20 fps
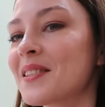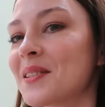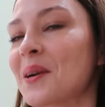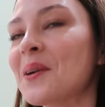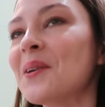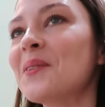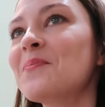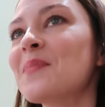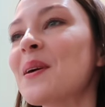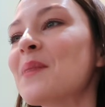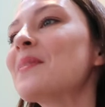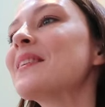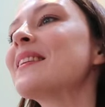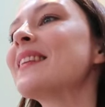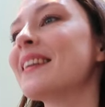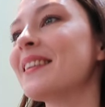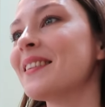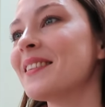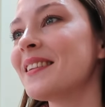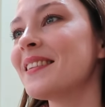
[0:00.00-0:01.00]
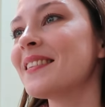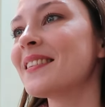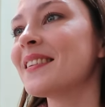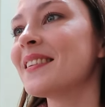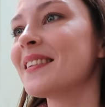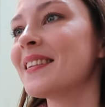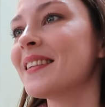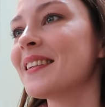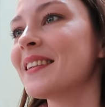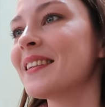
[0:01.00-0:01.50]
So maybe later
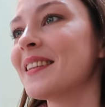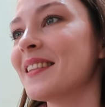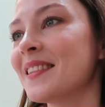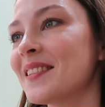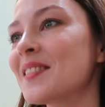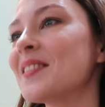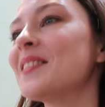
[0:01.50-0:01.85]
this